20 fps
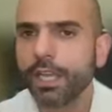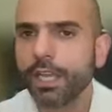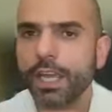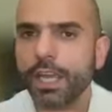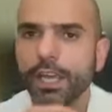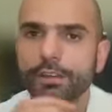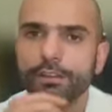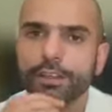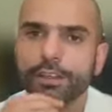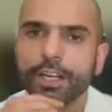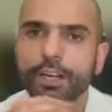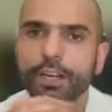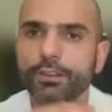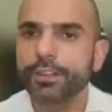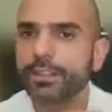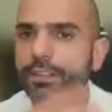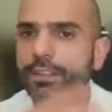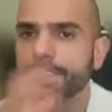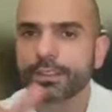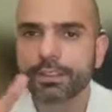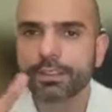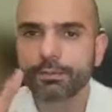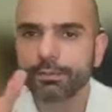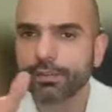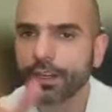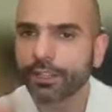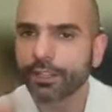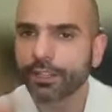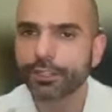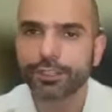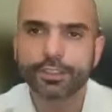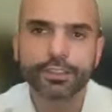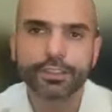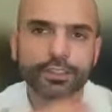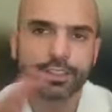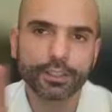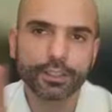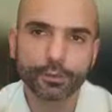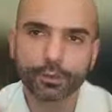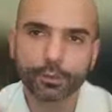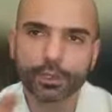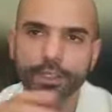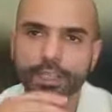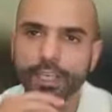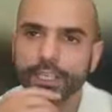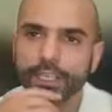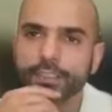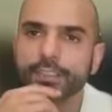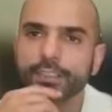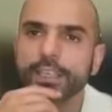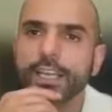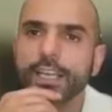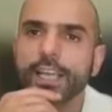we have on how the system functions and all of that,